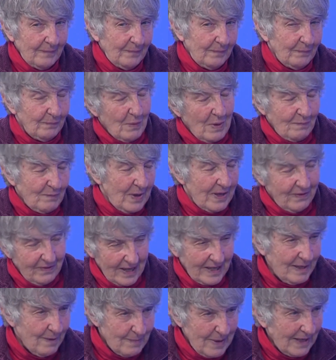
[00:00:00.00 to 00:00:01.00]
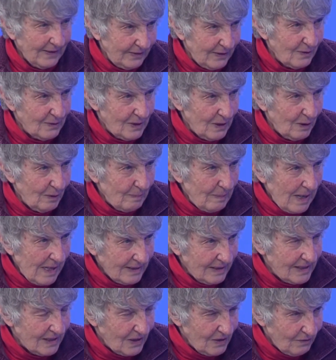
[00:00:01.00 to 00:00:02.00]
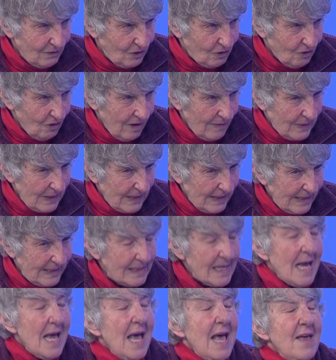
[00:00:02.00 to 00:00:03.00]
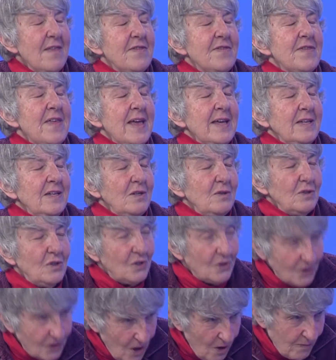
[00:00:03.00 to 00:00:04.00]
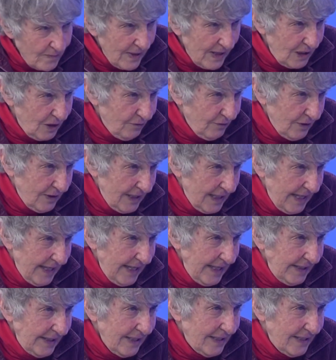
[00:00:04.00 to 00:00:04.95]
When we think about those little boxes of strawberries. Thank you so much for taking the